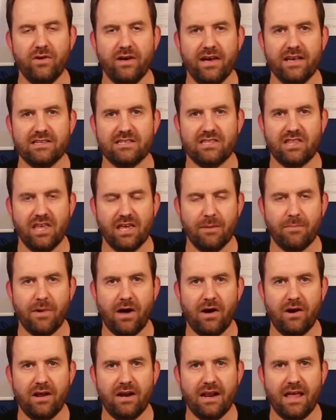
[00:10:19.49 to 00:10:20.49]
you guys think
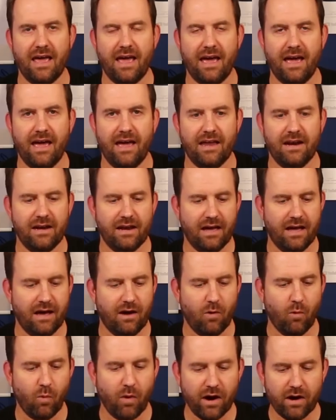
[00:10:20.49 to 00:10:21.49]
about it and
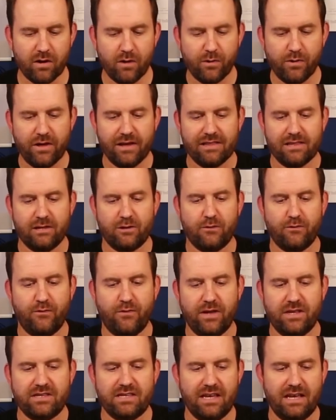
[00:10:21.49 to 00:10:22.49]
uh, where you think this
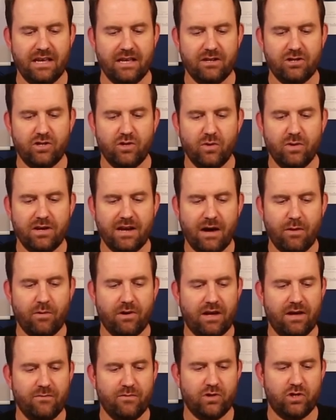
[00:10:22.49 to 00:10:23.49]
fits into a
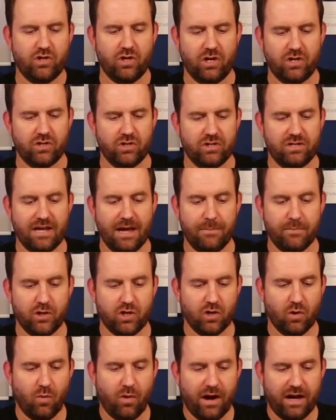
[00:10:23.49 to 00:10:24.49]
network infrastructure.
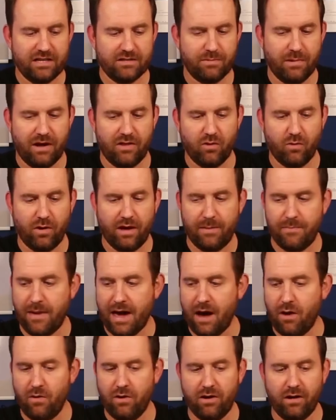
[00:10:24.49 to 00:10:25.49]
Temperature wise, by the way,
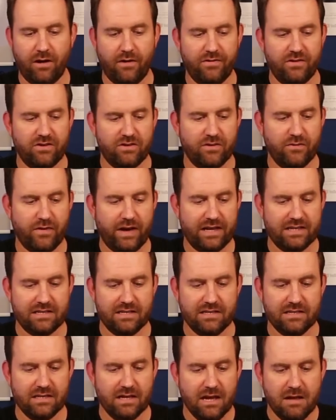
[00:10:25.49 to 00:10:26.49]
powering all these
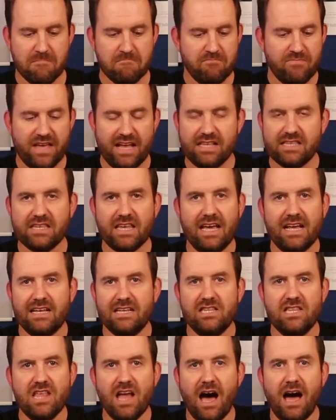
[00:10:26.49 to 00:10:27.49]
devices, it's like
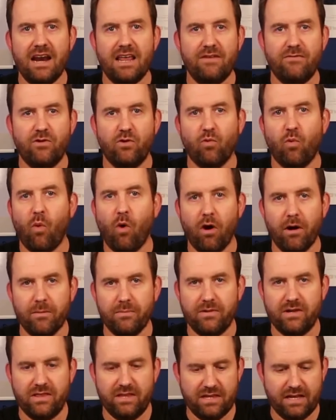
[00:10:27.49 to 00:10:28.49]
not even
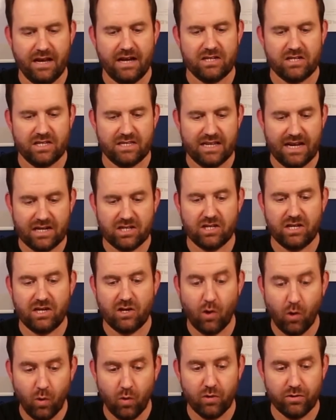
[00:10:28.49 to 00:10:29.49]
warm to the touch. It's actually
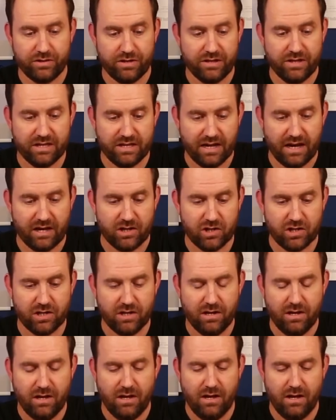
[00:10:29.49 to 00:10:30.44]
cool to the touch.